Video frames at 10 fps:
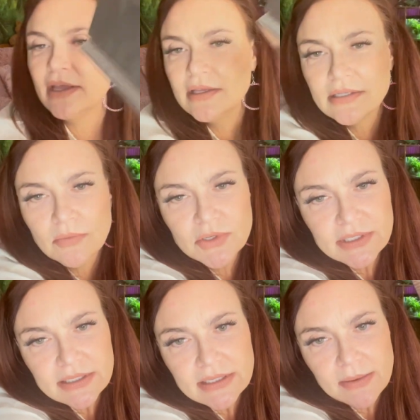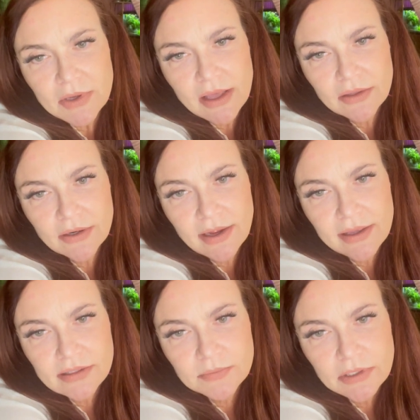It's almost the same color
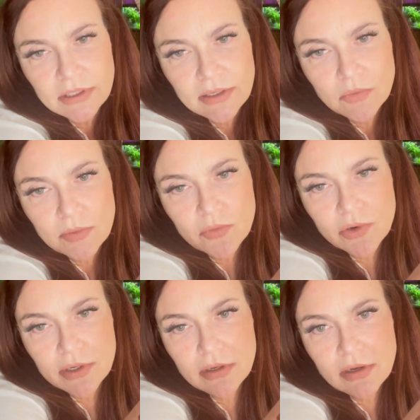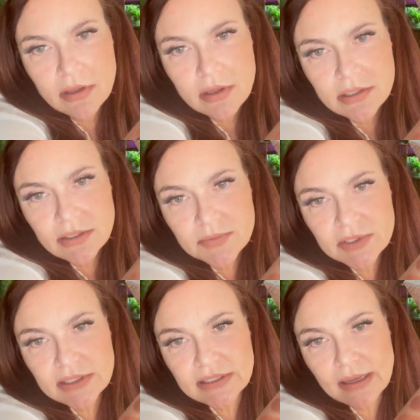as, I'm gonna get one more. It's
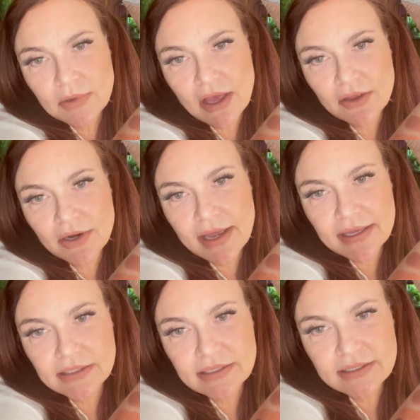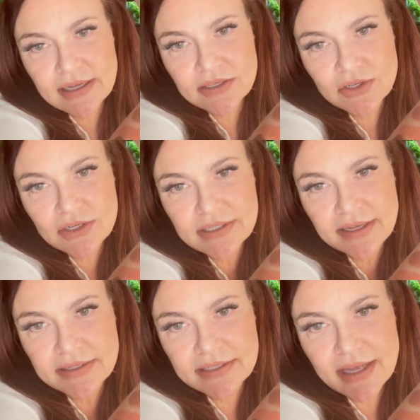almost the same color as Desert
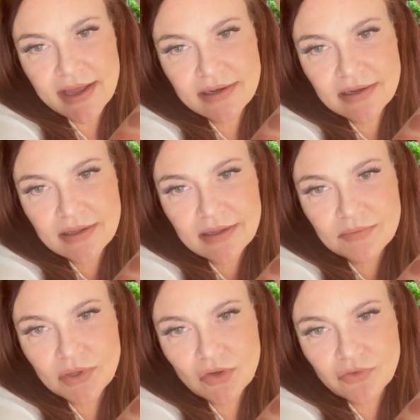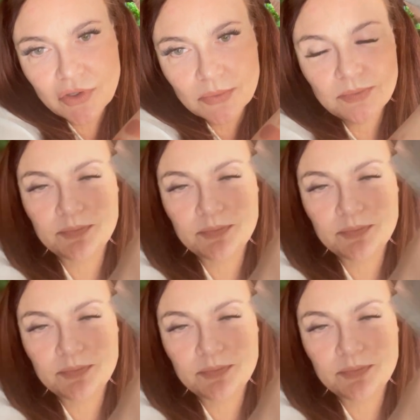Sunset. Beautiful.